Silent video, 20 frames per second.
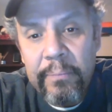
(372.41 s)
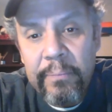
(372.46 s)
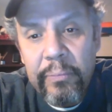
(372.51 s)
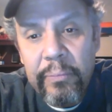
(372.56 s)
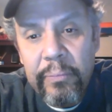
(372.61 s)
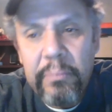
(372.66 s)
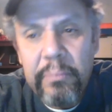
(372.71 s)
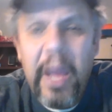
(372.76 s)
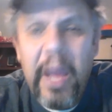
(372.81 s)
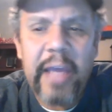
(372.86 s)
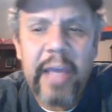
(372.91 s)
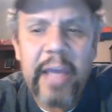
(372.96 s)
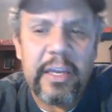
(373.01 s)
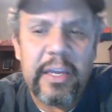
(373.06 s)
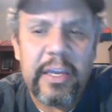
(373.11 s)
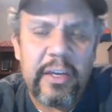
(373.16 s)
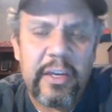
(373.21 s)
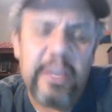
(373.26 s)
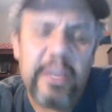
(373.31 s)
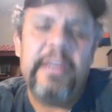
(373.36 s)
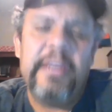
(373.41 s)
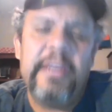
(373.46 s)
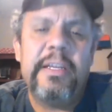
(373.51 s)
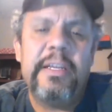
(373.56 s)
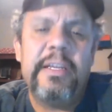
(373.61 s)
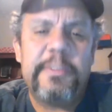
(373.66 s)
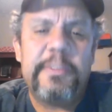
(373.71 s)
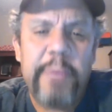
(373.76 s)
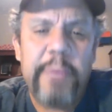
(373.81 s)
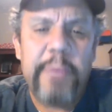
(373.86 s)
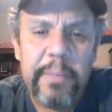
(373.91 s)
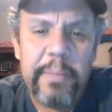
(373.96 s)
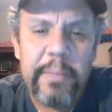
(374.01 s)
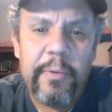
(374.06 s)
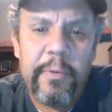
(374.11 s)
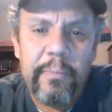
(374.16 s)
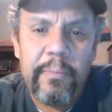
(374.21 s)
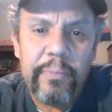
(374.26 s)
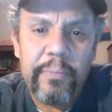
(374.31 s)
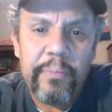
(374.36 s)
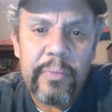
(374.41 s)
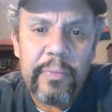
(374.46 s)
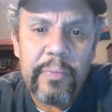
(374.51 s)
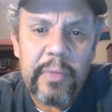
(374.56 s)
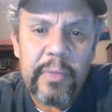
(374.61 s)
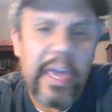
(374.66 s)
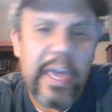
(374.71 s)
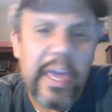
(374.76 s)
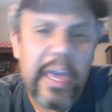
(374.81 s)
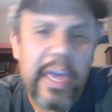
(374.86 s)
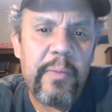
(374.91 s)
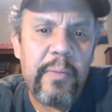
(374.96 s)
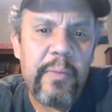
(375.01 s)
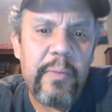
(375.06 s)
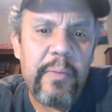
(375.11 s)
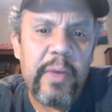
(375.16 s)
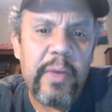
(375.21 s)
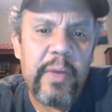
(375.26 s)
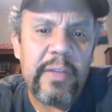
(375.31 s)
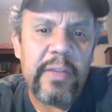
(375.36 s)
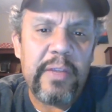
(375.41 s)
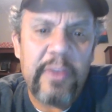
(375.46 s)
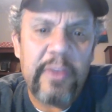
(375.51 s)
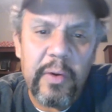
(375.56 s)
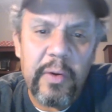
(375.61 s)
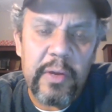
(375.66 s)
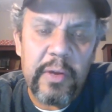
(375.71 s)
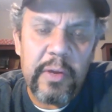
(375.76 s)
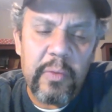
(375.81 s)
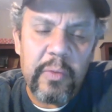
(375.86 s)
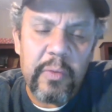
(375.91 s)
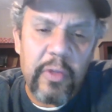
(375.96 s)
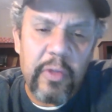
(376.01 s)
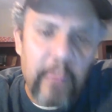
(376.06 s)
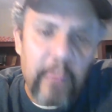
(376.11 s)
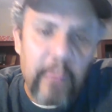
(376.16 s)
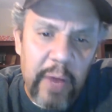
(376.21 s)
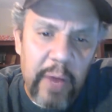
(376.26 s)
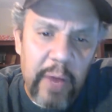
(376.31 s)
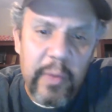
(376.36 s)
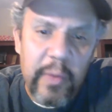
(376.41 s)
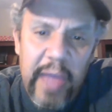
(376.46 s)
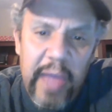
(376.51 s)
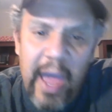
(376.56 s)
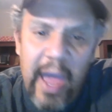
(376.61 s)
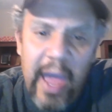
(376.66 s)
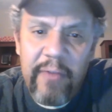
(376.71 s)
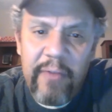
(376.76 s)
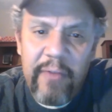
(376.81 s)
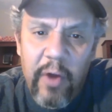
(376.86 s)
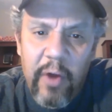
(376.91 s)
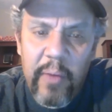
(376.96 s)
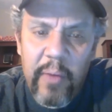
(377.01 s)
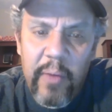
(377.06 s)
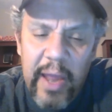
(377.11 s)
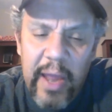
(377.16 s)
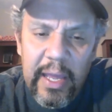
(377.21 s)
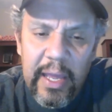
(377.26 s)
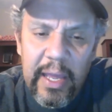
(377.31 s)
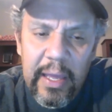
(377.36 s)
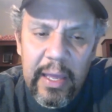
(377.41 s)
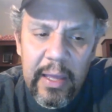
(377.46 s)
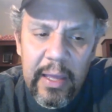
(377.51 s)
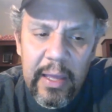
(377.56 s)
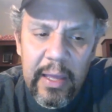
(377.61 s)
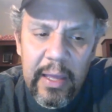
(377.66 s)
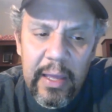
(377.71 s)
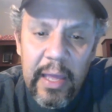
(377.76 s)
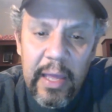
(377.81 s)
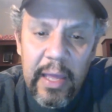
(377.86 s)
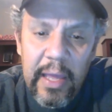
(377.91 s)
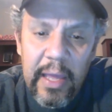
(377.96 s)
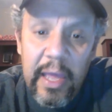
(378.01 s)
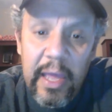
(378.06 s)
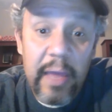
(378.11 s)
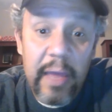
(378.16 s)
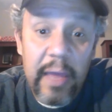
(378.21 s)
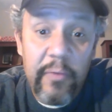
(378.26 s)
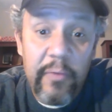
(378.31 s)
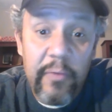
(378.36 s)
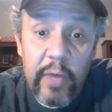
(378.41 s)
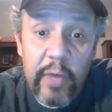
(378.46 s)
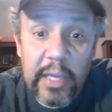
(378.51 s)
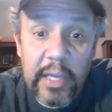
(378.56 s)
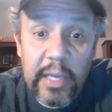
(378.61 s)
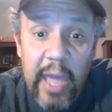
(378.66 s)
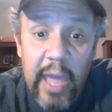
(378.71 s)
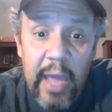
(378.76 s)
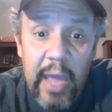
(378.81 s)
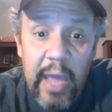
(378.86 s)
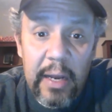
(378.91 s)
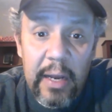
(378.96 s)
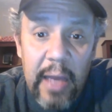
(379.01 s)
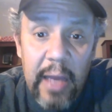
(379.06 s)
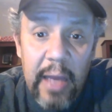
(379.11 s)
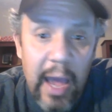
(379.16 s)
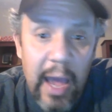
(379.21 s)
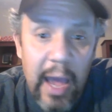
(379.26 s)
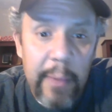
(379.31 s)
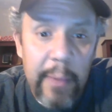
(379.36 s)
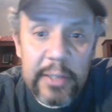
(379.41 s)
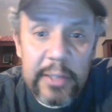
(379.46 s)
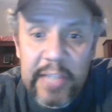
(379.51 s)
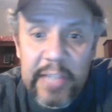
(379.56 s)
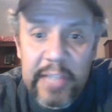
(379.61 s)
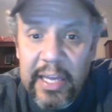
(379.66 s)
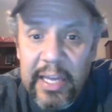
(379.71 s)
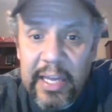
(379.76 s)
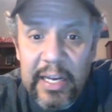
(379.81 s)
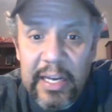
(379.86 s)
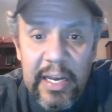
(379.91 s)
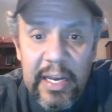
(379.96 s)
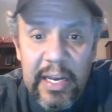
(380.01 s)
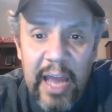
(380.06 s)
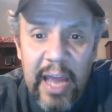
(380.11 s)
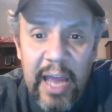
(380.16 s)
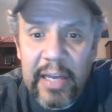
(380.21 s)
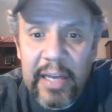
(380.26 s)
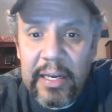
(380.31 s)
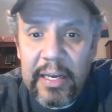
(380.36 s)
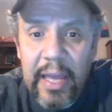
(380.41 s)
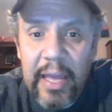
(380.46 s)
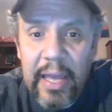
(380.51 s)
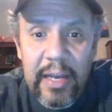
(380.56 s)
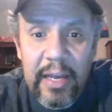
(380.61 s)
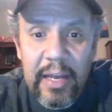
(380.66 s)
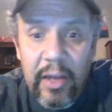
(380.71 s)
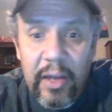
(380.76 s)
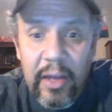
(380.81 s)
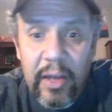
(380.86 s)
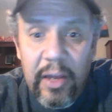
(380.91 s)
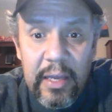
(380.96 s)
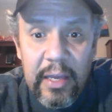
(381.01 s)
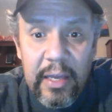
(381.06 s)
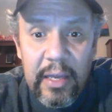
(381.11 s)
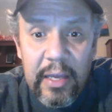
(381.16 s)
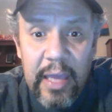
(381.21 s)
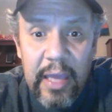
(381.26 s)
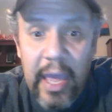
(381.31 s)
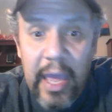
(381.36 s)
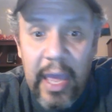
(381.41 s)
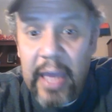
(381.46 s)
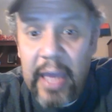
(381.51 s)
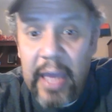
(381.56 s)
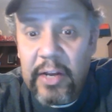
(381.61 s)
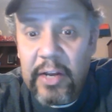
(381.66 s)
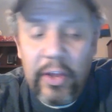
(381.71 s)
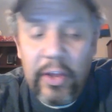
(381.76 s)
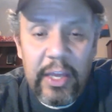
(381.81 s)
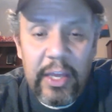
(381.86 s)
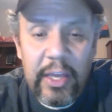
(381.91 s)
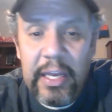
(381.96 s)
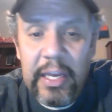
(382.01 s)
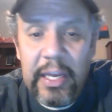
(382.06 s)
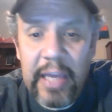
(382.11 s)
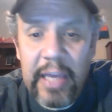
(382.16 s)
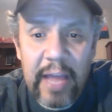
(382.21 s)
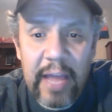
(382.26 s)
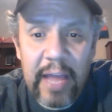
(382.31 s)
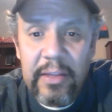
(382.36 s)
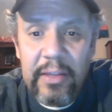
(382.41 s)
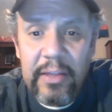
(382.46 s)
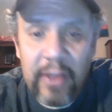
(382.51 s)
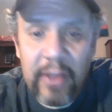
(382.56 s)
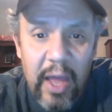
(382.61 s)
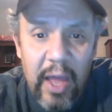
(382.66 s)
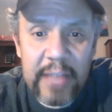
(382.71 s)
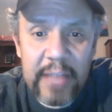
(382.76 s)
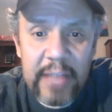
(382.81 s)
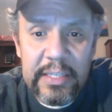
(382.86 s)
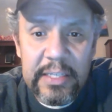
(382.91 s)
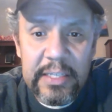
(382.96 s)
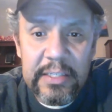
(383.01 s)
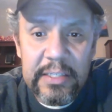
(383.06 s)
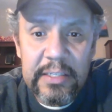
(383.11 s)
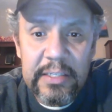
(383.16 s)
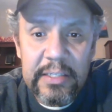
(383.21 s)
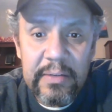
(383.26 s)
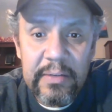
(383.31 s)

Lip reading: My goodness, people. Can't we do it with what we have already? If we can't, how about taking a 90-day look and cleaning out the closets?